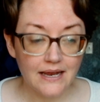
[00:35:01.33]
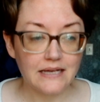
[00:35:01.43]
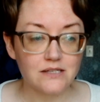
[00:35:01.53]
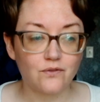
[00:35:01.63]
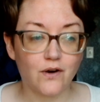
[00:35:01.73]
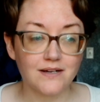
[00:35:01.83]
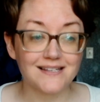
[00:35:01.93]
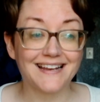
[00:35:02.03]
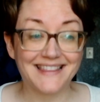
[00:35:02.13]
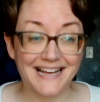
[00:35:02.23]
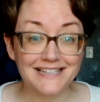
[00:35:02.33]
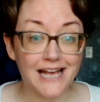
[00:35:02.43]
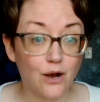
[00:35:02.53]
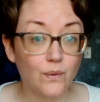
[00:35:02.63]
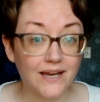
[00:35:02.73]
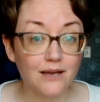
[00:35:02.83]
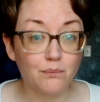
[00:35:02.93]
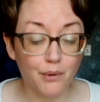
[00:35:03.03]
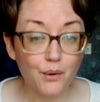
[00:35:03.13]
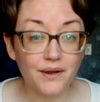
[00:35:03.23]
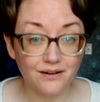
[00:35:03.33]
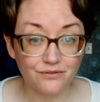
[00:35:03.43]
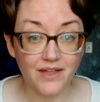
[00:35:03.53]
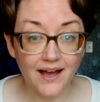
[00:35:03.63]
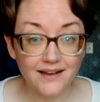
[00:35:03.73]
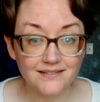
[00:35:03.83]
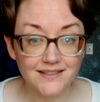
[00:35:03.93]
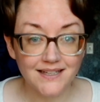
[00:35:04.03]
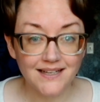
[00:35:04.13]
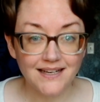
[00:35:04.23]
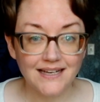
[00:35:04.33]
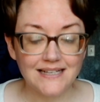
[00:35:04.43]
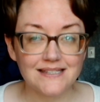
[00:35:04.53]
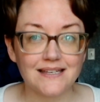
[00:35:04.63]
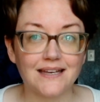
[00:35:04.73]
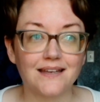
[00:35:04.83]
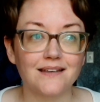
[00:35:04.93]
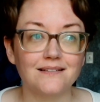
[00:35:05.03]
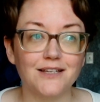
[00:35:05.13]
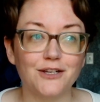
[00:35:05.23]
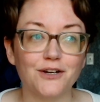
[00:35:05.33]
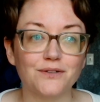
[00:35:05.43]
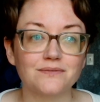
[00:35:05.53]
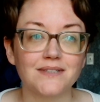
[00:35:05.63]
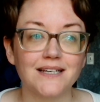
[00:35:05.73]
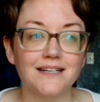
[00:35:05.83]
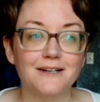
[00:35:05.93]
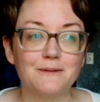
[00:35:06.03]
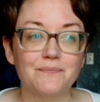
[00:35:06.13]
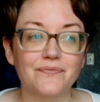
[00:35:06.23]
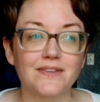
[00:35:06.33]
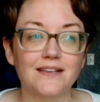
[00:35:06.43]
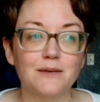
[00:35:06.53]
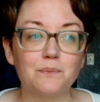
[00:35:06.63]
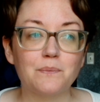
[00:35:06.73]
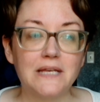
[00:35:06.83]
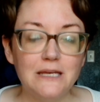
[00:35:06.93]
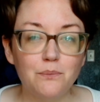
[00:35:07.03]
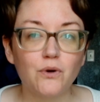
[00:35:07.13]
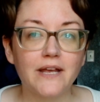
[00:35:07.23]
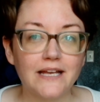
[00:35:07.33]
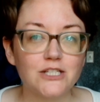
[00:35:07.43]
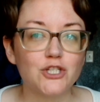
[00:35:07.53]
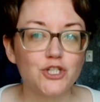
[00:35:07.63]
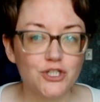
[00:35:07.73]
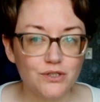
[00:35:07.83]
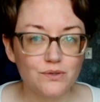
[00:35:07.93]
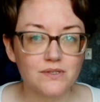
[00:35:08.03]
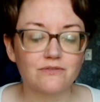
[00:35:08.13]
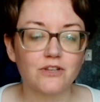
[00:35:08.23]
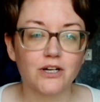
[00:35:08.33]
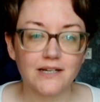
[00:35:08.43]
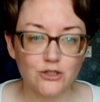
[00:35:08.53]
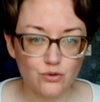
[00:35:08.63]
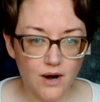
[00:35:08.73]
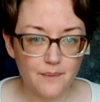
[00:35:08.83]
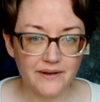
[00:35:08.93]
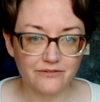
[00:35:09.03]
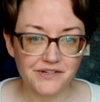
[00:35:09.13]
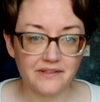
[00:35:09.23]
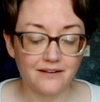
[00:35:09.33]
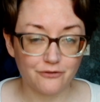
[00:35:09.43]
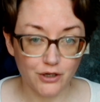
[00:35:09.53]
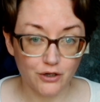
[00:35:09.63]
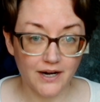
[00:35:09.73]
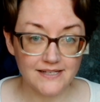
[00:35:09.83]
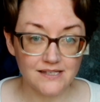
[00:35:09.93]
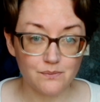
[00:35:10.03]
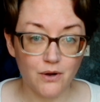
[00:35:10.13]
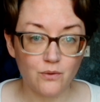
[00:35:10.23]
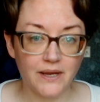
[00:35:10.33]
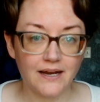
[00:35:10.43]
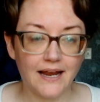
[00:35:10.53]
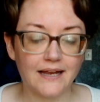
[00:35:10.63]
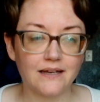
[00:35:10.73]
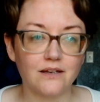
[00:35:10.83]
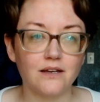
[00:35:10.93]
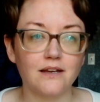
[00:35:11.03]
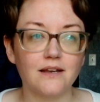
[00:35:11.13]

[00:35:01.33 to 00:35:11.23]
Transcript: As far as like, that's how we get broken of that is like, you know, people get to choose if they're going to drop everything for a crisis moment. And